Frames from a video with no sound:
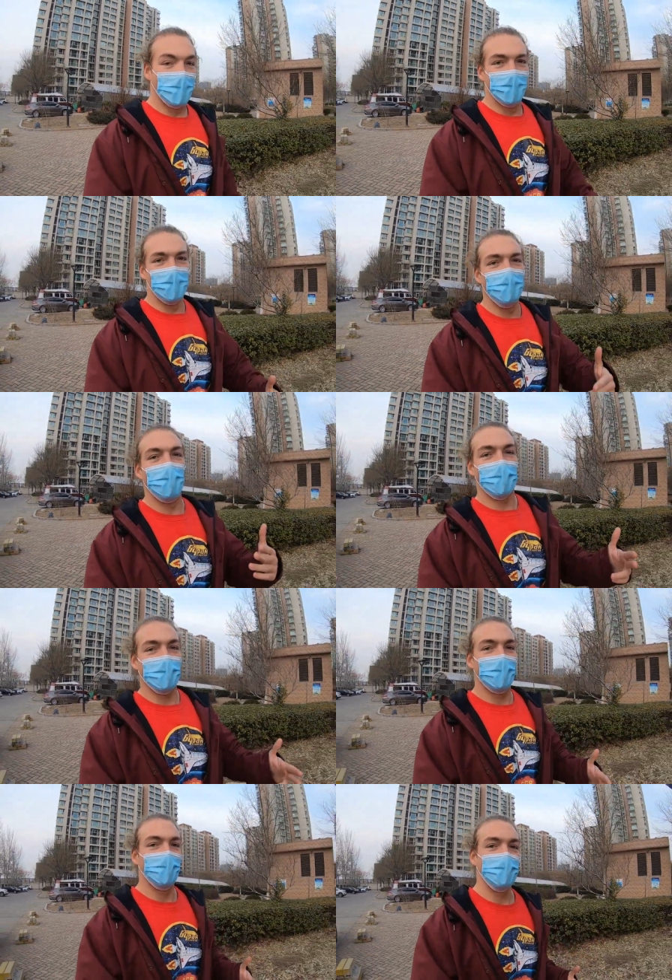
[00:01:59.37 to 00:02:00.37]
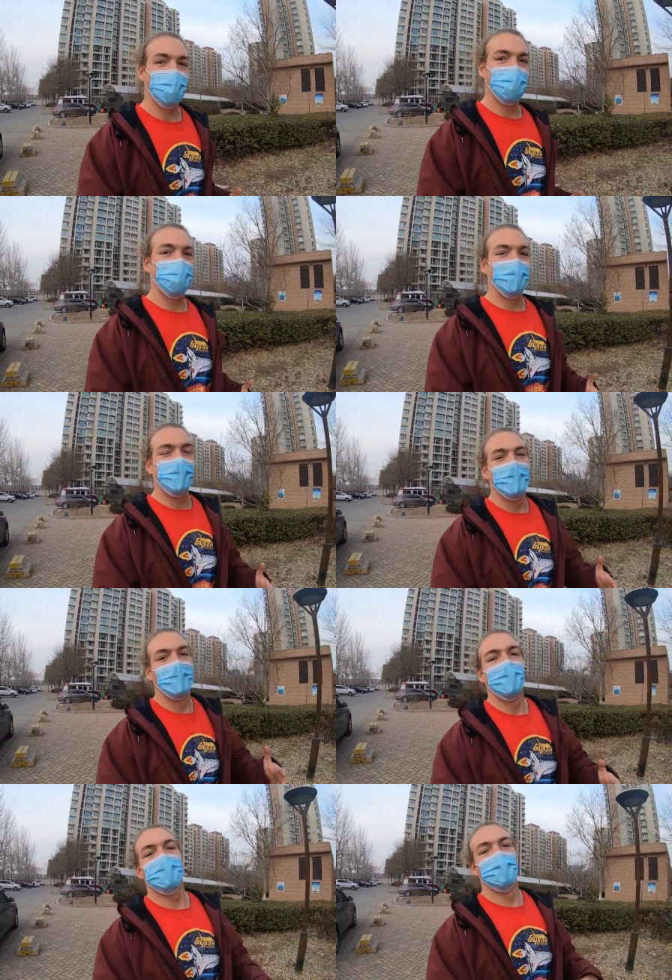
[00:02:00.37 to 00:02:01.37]
uh, work out
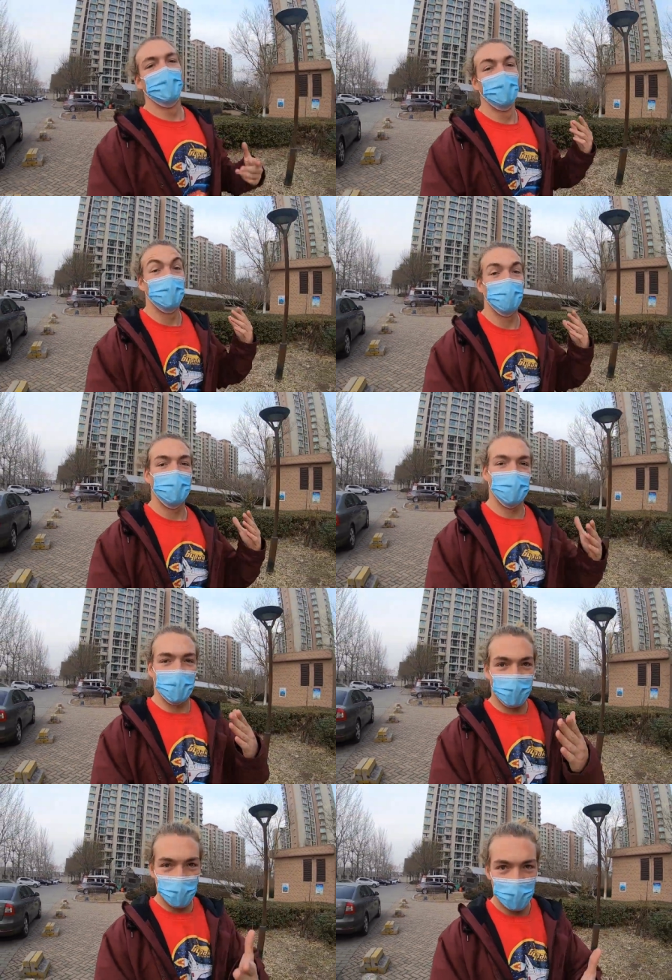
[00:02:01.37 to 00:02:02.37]
to take